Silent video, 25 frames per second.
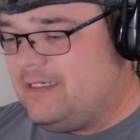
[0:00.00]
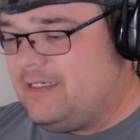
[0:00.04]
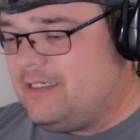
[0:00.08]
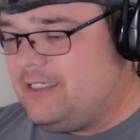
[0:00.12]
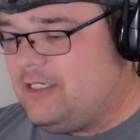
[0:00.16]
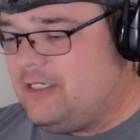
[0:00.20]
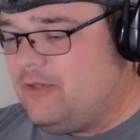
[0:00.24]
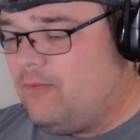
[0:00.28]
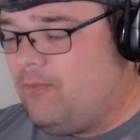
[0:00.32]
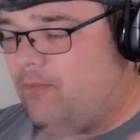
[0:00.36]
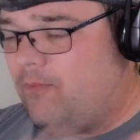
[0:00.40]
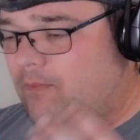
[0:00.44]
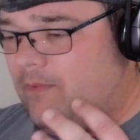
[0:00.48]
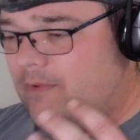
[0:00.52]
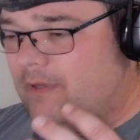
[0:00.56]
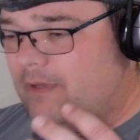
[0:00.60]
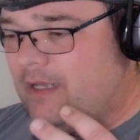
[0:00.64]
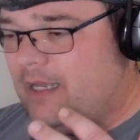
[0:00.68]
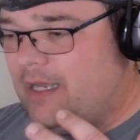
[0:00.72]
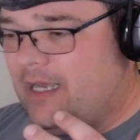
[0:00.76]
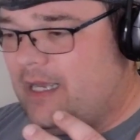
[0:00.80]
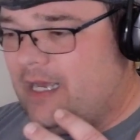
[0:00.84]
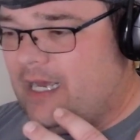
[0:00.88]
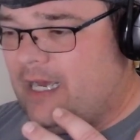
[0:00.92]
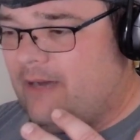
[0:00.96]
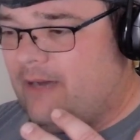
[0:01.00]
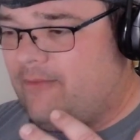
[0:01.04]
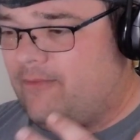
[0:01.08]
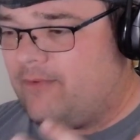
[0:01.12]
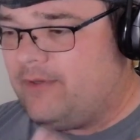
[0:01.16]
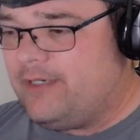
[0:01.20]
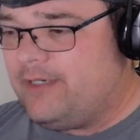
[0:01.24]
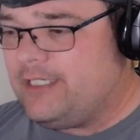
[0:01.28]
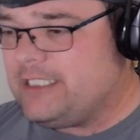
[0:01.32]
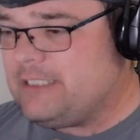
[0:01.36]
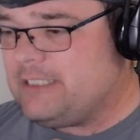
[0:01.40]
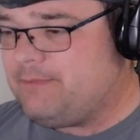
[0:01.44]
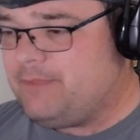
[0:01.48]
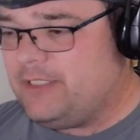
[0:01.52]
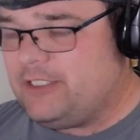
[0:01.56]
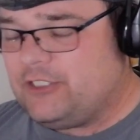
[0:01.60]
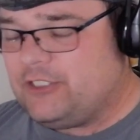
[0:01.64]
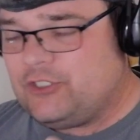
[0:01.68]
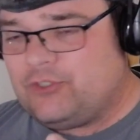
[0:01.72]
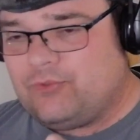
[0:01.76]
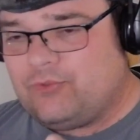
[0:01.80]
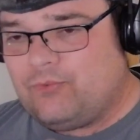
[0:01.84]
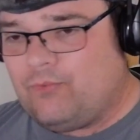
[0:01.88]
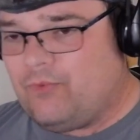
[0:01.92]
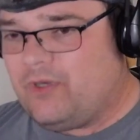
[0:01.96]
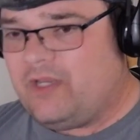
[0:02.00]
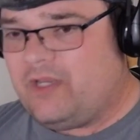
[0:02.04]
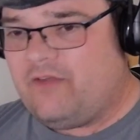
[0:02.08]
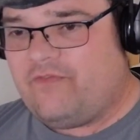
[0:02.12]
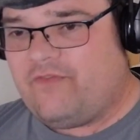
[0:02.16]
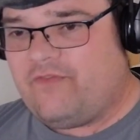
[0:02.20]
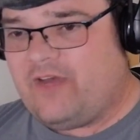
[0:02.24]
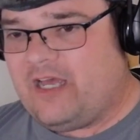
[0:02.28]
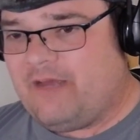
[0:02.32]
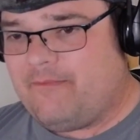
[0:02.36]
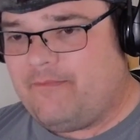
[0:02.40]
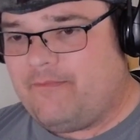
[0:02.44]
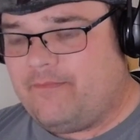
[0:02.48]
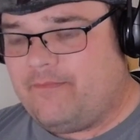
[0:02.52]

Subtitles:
want to spend 25,